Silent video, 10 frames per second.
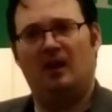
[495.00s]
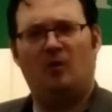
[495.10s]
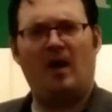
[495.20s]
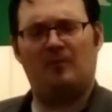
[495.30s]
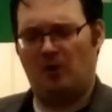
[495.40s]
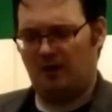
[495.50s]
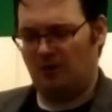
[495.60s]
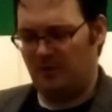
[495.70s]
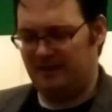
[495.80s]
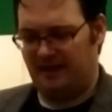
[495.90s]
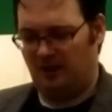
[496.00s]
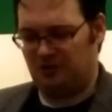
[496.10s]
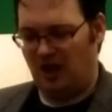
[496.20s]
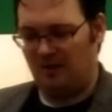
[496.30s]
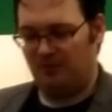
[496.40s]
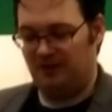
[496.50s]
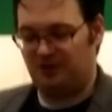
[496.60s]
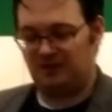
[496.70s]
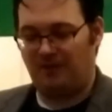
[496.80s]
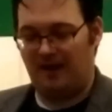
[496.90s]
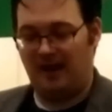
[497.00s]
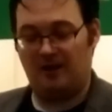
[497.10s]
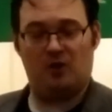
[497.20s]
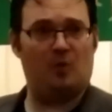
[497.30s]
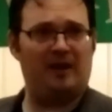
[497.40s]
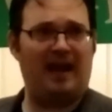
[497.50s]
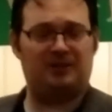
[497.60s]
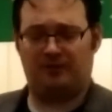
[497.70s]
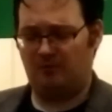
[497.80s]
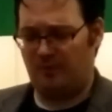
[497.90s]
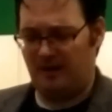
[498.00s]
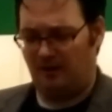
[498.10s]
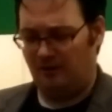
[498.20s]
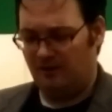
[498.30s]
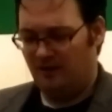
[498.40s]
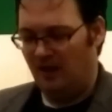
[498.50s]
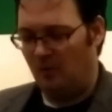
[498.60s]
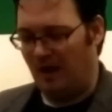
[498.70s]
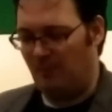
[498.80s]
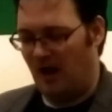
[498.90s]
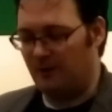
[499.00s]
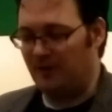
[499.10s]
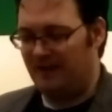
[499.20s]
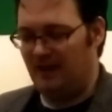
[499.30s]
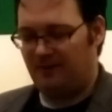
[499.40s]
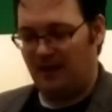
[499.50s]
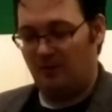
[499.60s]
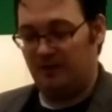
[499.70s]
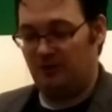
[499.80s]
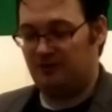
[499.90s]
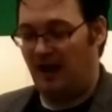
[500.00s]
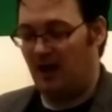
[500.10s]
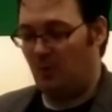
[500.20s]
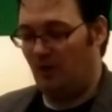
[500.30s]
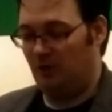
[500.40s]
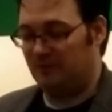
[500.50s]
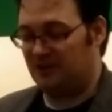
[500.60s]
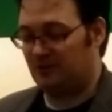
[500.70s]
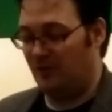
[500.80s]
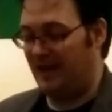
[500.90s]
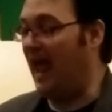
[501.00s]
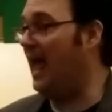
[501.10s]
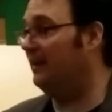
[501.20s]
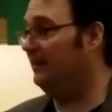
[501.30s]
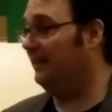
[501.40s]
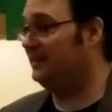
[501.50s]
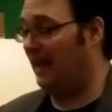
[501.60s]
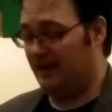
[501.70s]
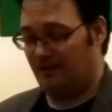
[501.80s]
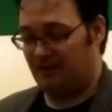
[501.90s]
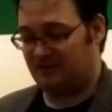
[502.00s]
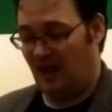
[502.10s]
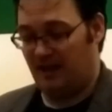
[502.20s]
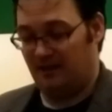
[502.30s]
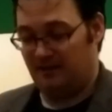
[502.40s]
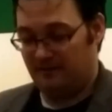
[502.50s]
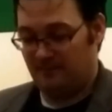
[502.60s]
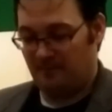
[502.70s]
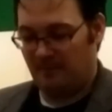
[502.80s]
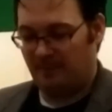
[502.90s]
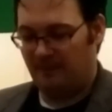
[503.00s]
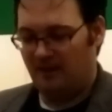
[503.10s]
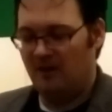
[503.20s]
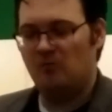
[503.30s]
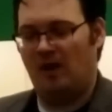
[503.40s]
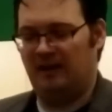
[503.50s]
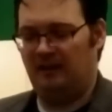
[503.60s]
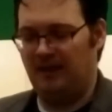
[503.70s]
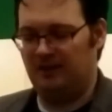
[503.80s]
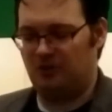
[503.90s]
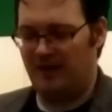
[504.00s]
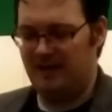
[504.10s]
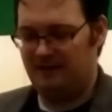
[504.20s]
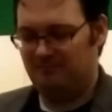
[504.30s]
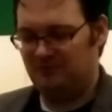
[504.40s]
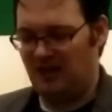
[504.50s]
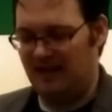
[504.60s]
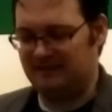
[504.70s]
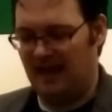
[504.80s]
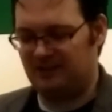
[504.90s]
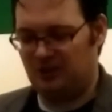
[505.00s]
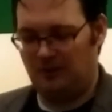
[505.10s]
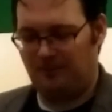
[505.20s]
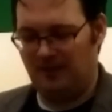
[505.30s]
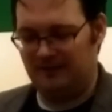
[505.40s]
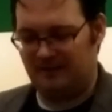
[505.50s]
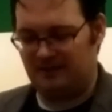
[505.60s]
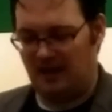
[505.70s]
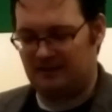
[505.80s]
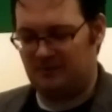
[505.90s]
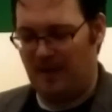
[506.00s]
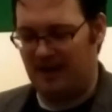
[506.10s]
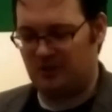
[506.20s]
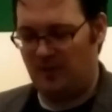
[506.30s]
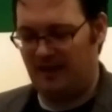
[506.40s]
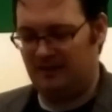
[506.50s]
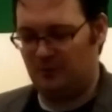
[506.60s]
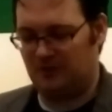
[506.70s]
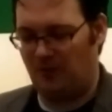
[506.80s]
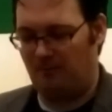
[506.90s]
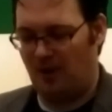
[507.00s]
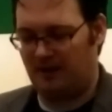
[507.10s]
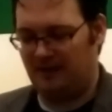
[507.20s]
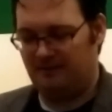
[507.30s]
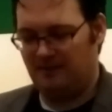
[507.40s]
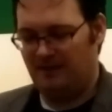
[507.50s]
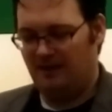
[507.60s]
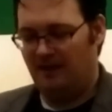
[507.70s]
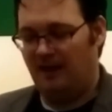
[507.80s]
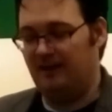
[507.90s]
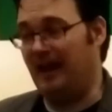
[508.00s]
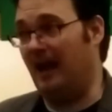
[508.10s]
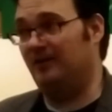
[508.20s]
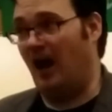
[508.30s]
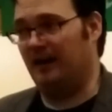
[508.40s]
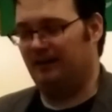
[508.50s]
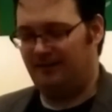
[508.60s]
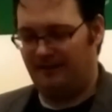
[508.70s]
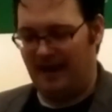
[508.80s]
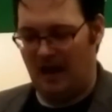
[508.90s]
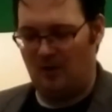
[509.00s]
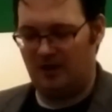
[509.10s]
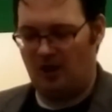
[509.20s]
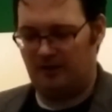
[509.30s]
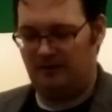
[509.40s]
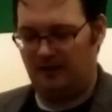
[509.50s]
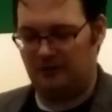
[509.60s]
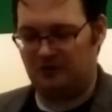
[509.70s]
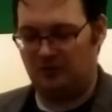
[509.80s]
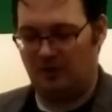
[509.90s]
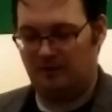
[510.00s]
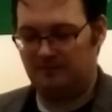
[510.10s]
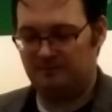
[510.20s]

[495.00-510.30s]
Why work a retail job when you just found out you weren't actually real? Why bother with anything when your entire world was just going to end at the setting of the sun? "Want anything to drink?" Chaz asked cheerfully as he tucked his badge away into his front pocket. He nodded to the now unguarded liquor store.